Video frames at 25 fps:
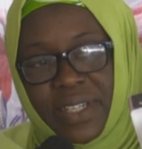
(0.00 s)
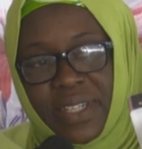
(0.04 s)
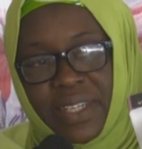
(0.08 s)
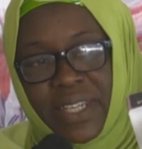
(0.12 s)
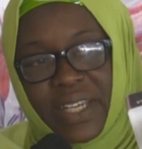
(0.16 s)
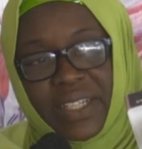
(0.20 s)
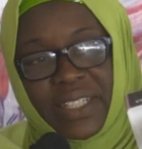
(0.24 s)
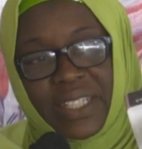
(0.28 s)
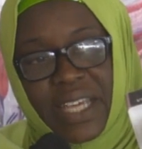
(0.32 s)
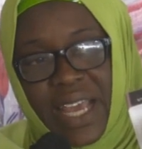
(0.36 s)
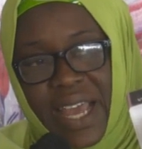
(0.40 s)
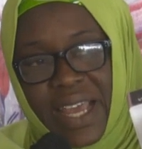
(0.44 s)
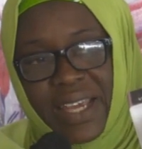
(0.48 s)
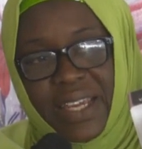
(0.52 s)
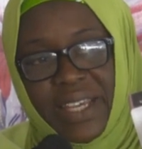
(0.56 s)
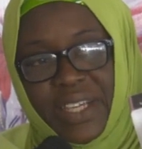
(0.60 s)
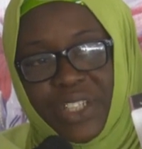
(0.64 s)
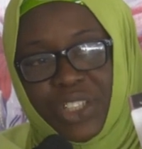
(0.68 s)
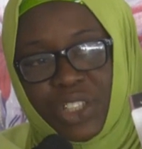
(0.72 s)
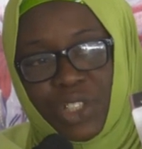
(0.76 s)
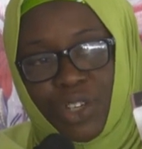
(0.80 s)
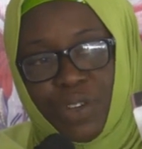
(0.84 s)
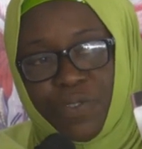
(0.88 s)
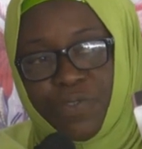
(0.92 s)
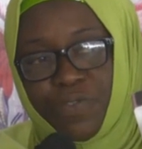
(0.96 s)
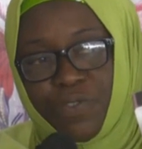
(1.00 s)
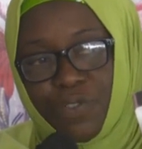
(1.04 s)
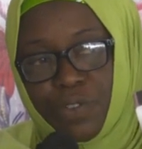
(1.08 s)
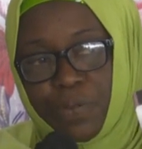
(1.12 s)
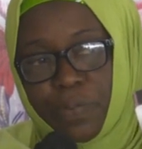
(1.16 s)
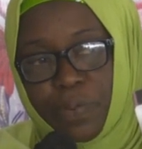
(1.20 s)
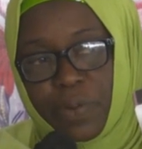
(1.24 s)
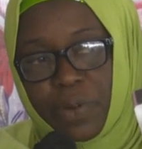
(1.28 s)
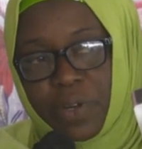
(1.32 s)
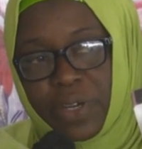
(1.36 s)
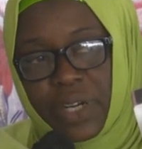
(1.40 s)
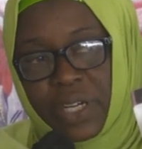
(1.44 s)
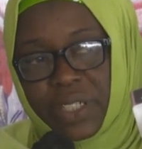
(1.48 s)
the challenge of food
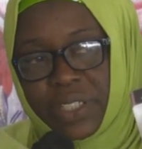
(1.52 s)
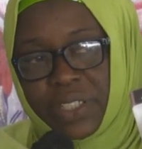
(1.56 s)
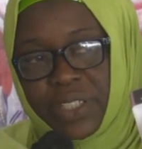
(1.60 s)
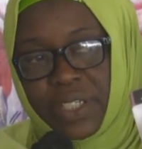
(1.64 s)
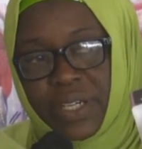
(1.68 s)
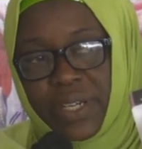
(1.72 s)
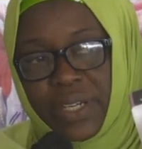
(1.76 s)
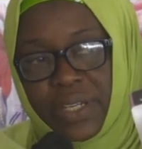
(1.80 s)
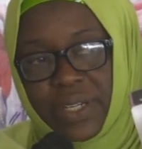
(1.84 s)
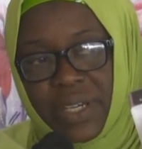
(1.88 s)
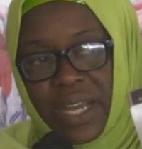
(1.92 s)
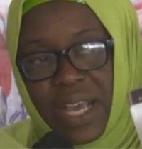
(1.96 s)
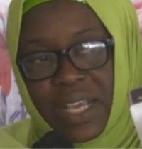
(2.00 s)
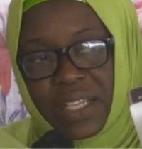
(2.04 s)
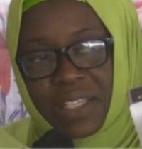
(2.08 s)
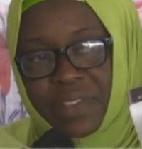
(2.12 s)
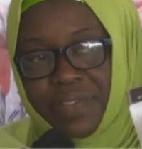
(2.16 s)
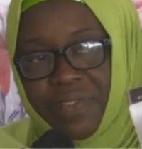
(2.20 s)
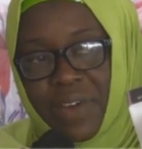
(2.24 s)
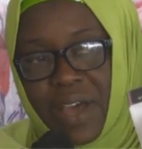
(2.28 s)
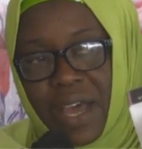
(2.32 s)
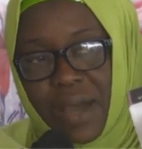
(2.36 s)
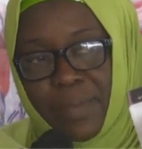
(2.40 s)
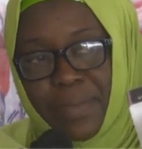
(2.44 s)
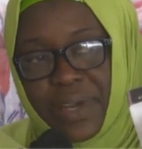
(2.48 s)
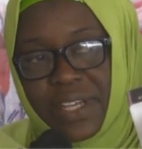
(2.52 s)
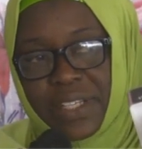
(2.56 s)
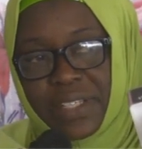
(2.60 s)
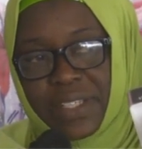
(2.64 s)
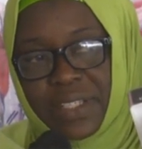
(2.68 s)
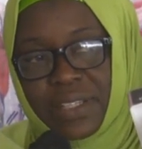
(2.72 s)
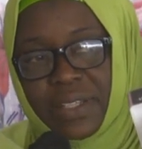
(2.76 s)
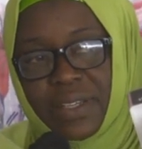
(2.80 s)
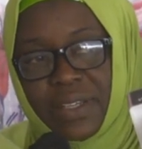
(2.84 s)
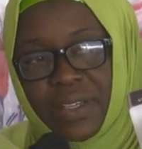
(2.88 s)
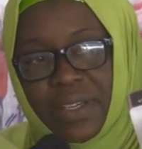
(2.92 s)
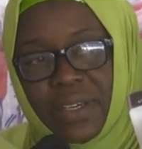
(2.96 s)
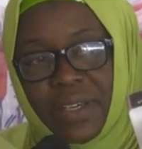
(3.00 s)
production as farmers.